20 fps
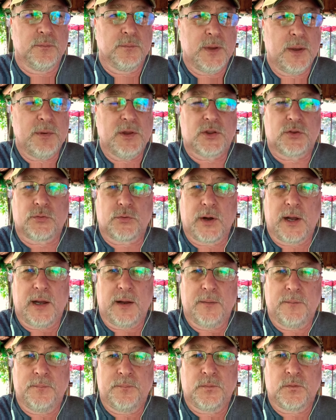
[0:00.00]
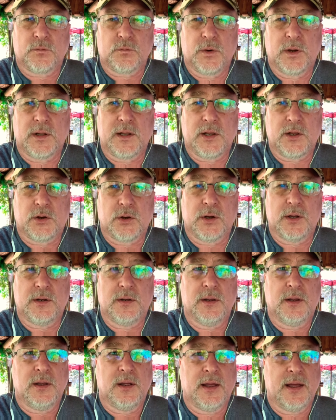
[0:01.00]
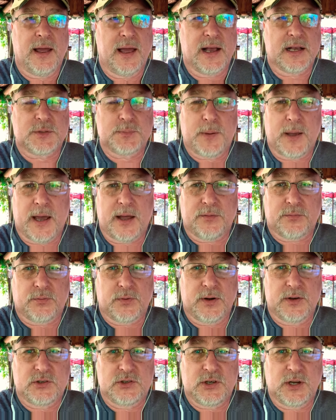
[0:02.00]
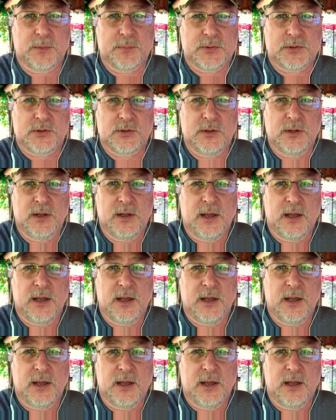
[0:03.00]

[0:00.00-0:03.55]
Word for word: maybe three really good expat friendships.